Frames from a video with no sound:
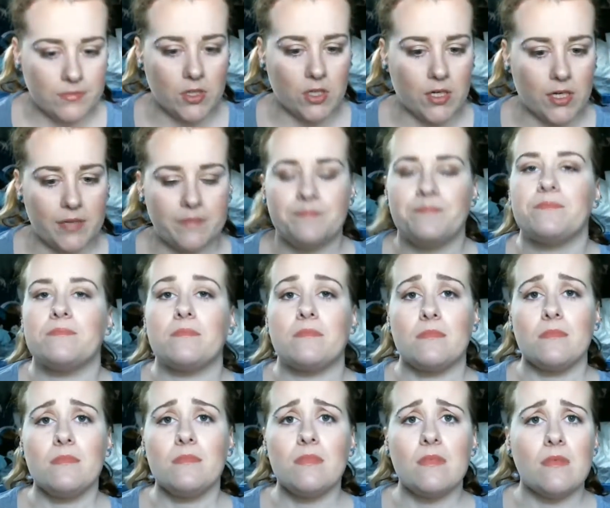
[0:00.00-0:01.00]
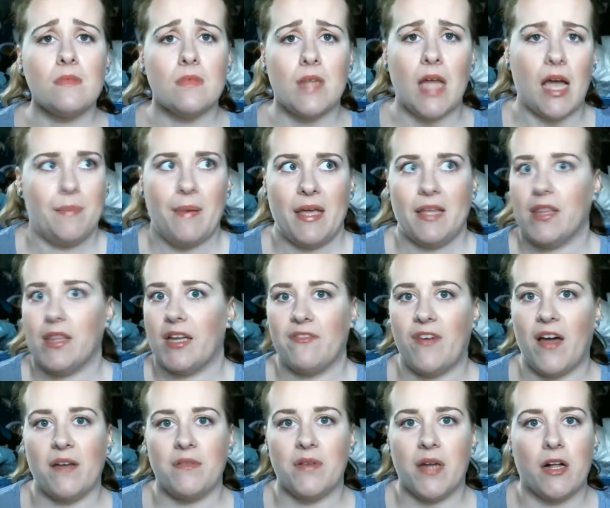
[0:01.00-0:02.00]
it. I paid like
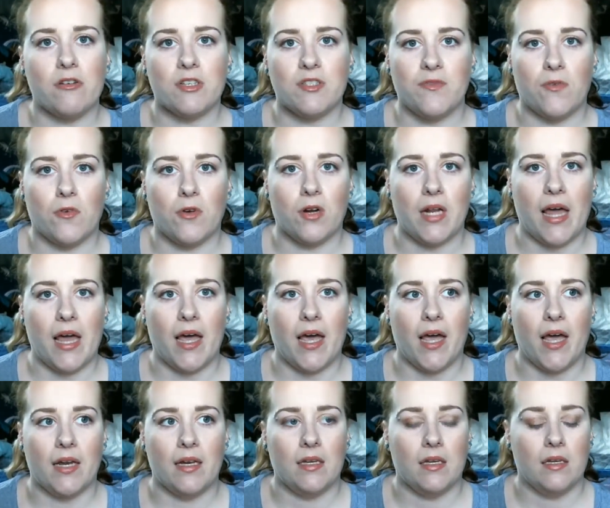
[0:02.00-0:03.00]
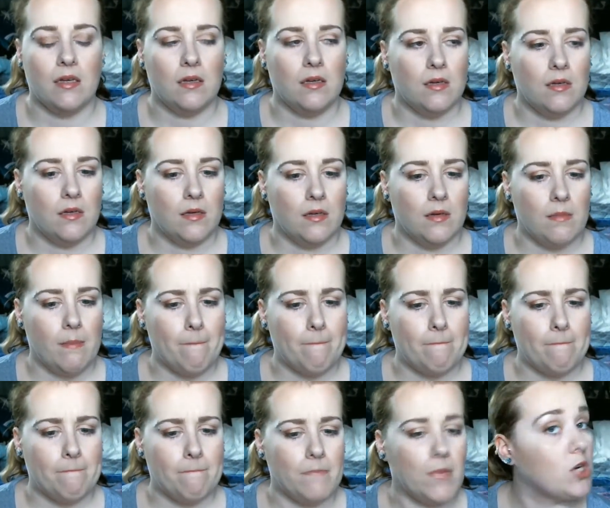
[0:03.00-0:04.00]
$5 for it at
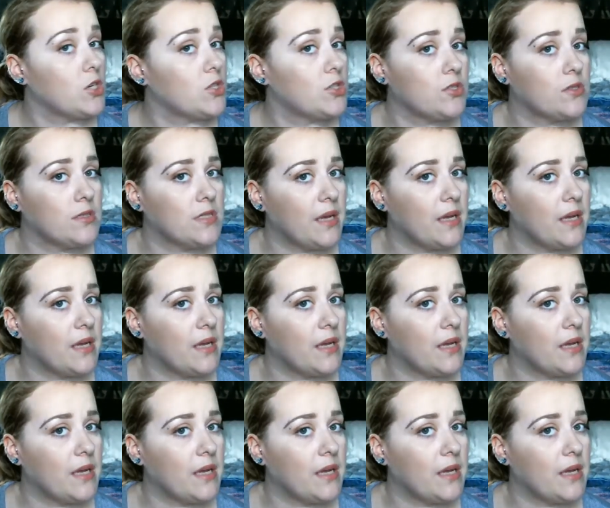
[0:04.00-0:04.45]
Marshall's, I